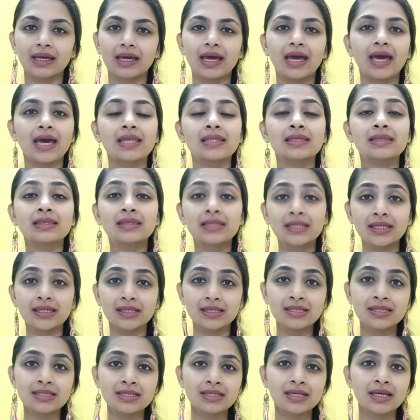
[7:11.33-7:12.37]
And
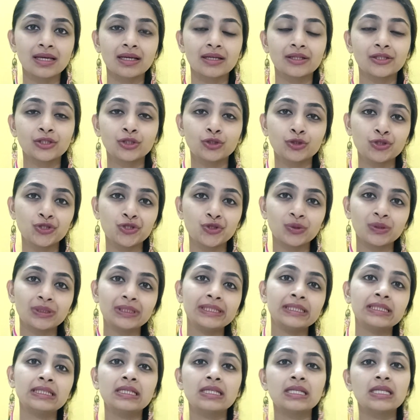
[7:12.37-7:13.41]
this
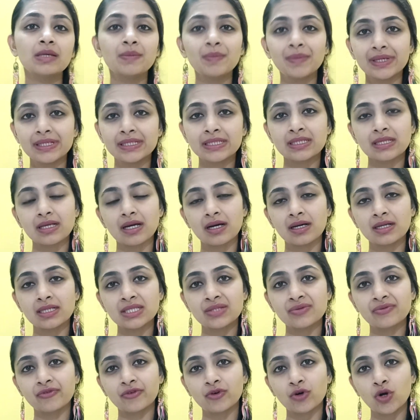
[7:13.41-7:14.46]
usually limits
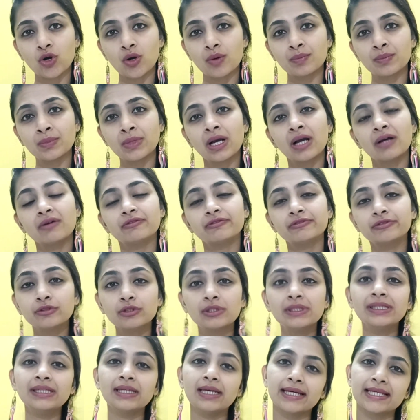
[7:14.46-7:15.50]
us from
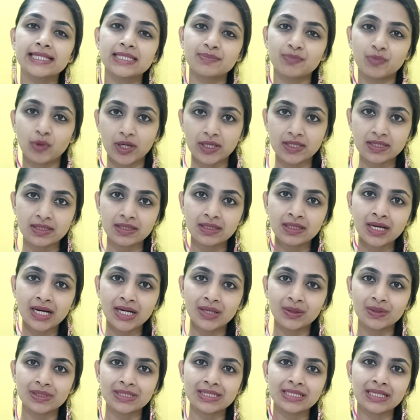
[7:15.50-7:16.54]
fully expressing
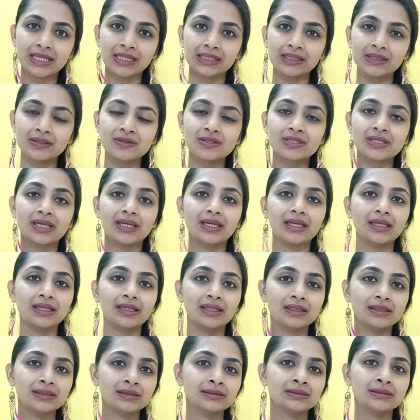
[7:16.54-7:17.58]
ourselves
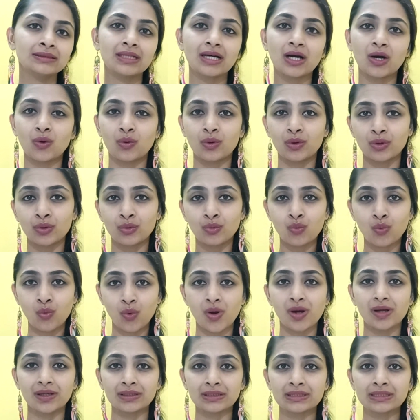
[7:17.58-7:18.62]
in our
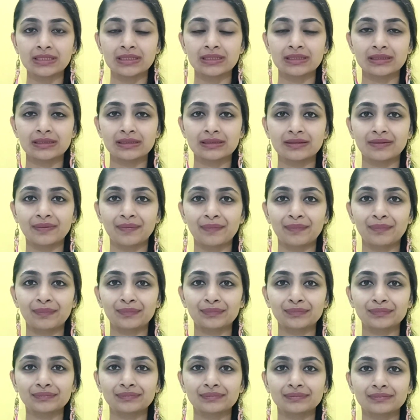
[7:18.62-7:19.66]
world.
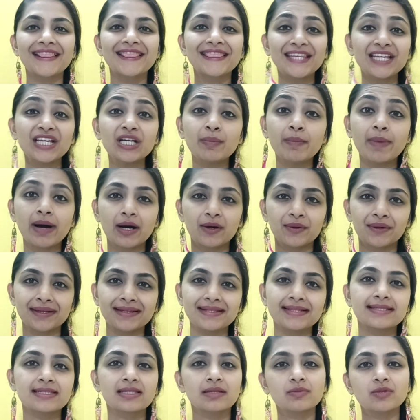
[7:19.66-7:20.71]
Think about
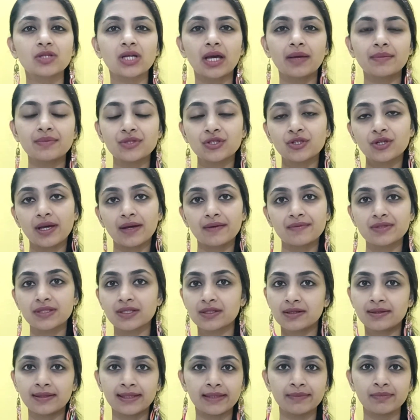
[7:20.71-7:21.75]
it. Sometimes you have
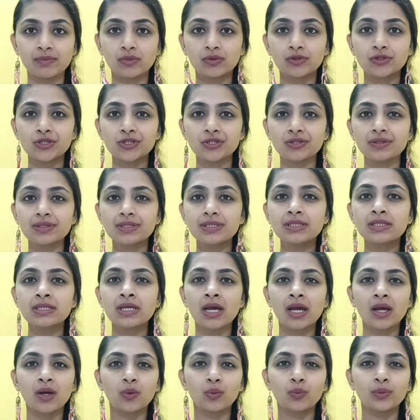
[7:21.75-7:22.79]
certain emotions
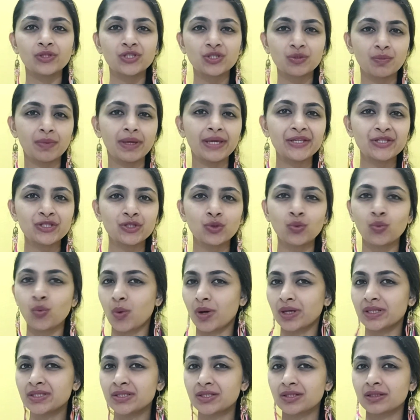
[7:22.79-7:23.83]
which makes you
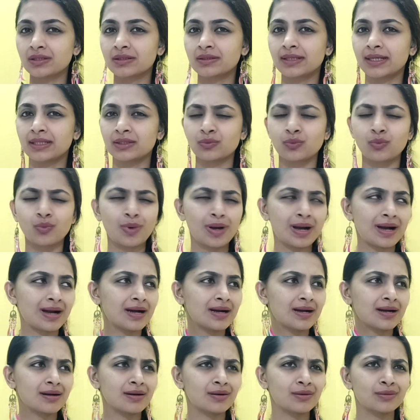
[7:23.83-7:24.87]
wonder that,
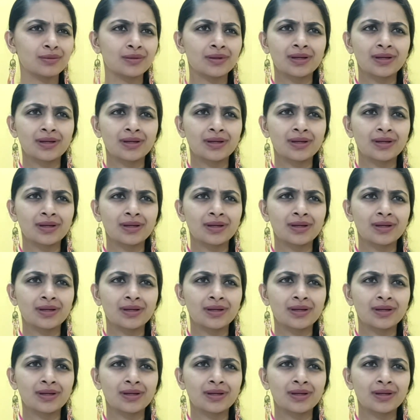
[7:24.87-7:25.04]
wow,